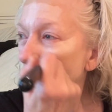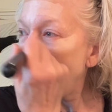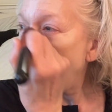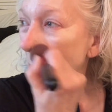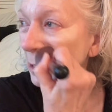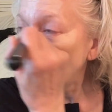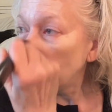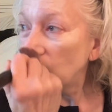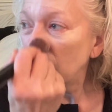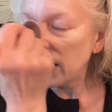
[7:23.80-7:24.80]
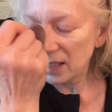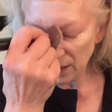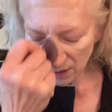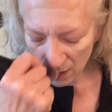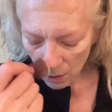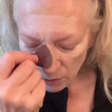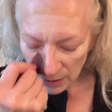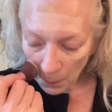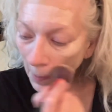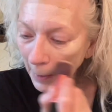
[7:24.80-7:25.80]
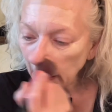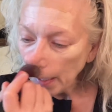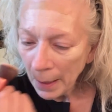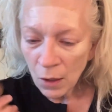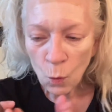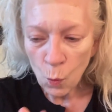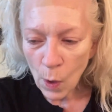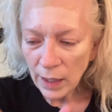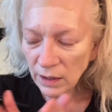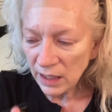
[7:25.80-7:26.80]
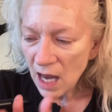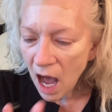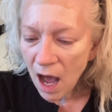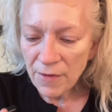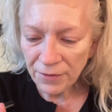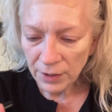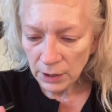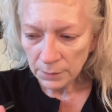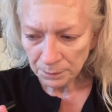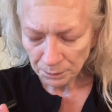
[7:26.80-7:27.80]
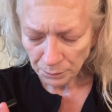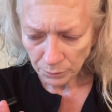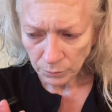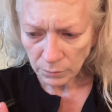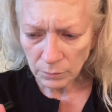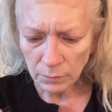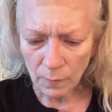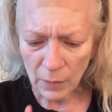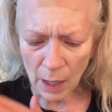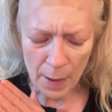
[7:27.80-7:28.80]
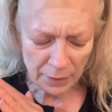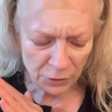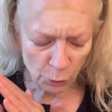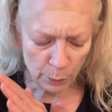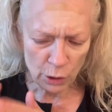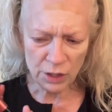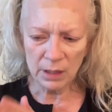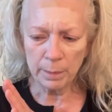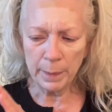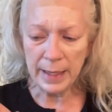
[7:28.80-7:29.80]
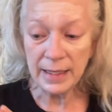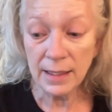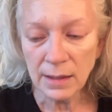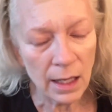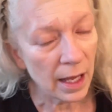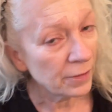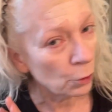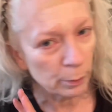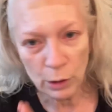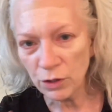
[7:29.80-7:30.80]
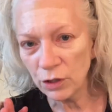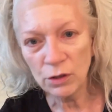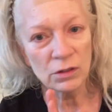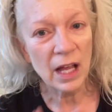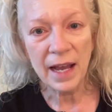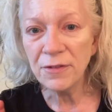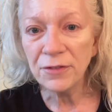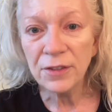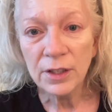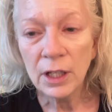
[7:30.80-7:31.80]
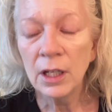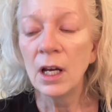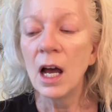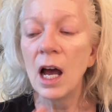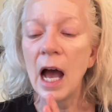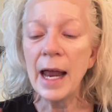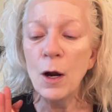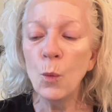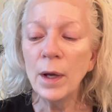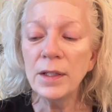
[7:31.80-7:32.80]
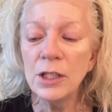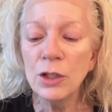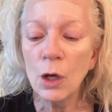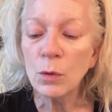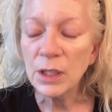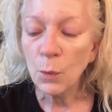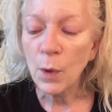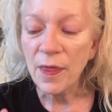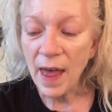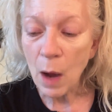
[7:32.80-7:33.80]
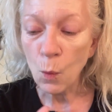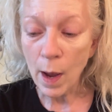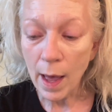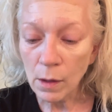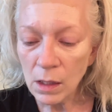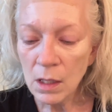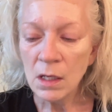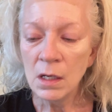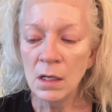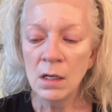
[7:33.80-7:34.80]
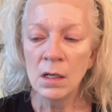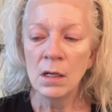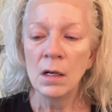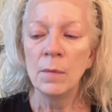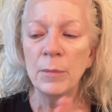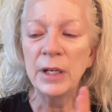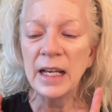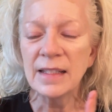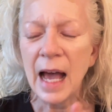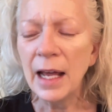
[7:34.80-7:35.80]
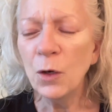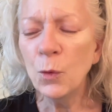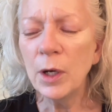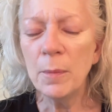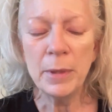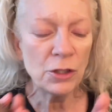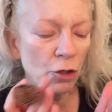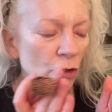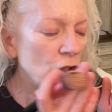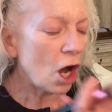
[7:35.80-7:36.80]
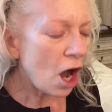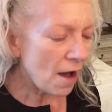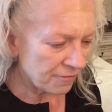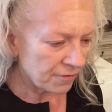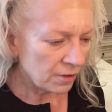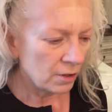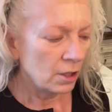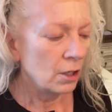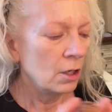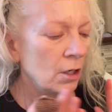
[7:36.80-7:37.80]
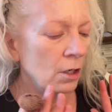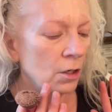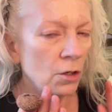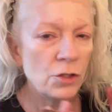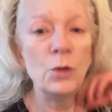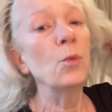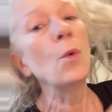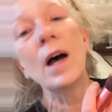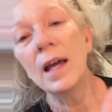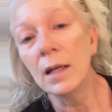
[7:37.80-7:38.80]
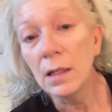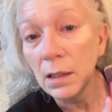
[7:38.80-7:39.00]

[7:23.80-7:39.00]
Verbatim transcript: I don't want to know someone well enough about their personal opinions and their personal life. I don't want to know someone that well because I don't want to be turned off to what